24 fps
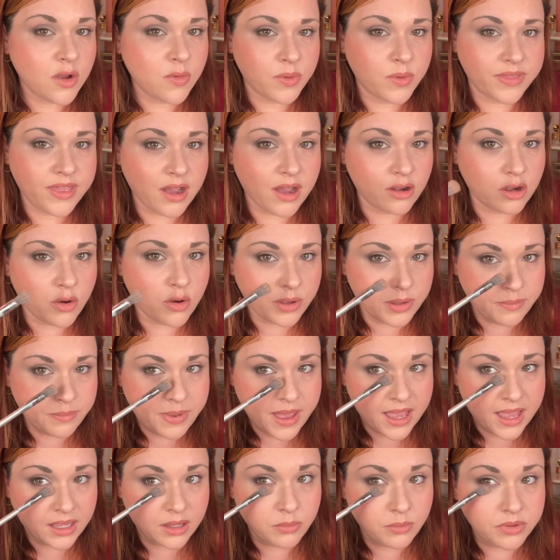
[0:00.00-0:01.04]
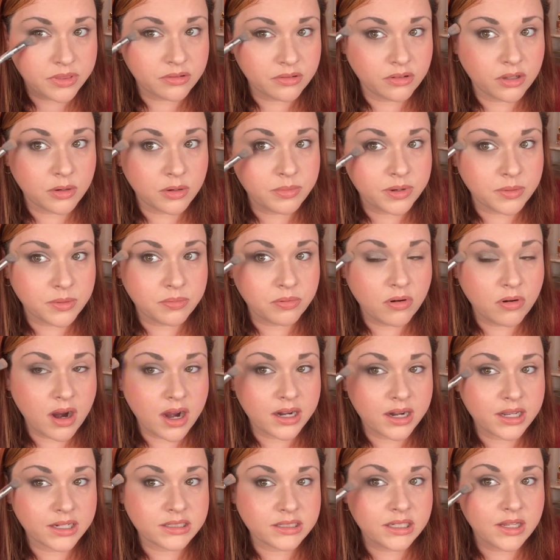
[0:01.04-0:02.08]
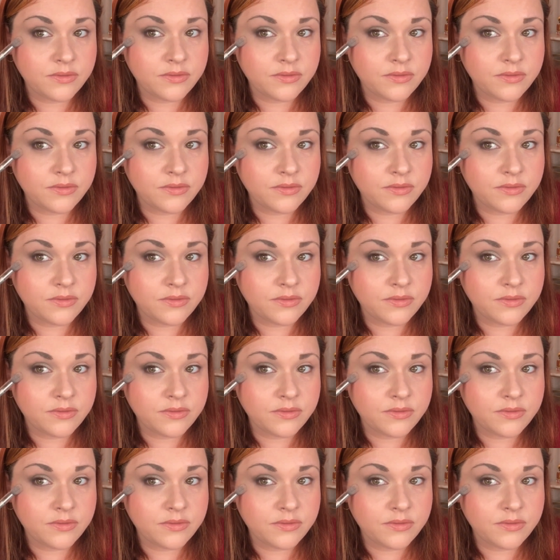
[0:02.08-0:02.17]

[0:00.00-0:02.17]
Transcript: without going back in with a little bit of product.